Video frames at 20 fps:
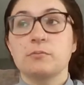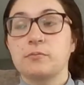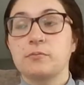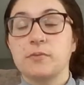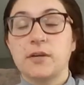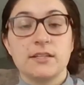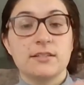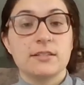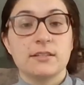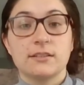
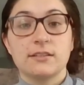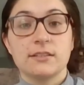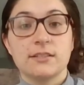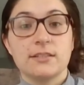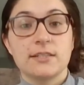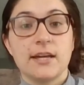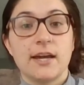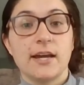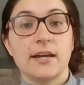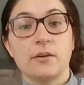basically
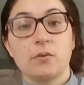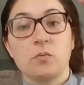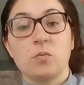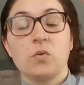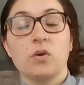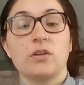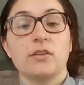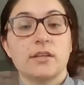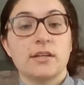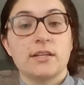say,
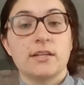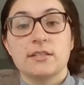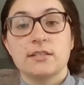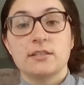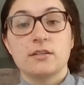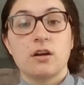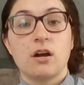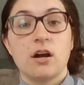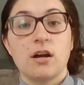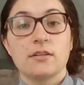will this
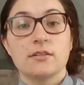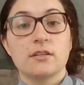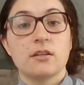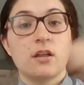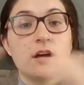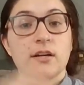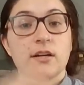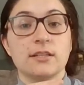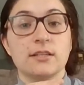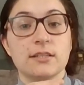cause a
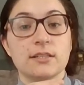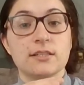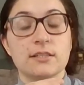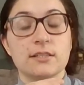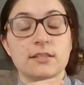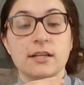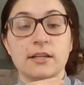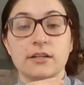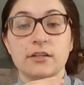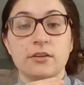lock and key
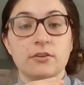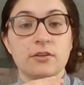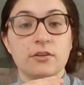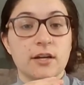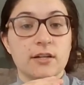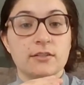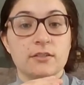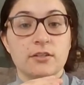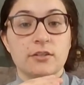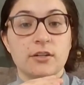scenario,
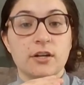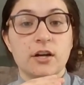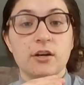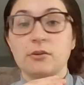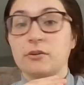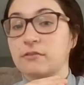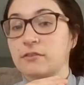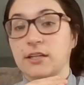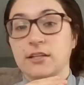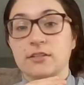yes or no?
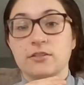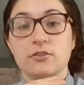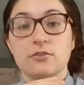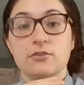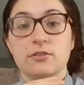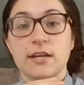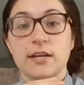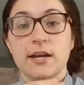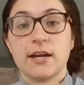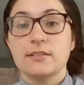If the answer
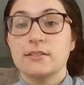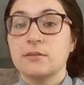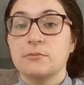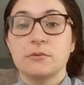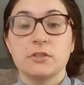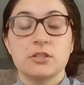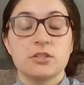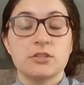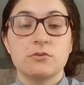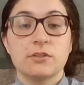is yes, then
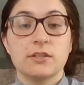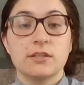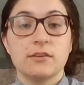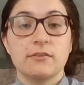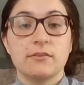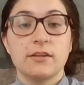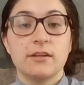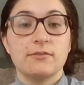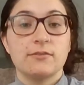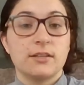we don't
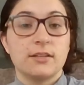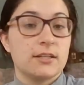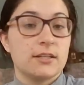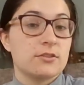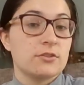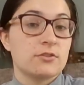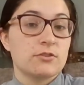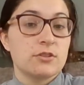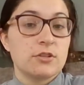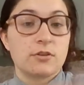give it. If the
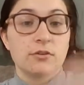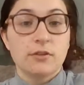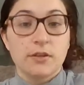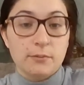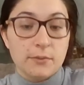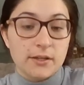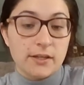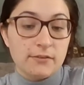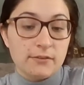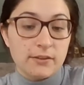answer is no, then
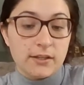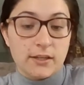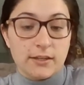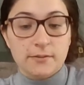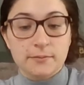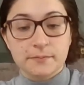we're giving it.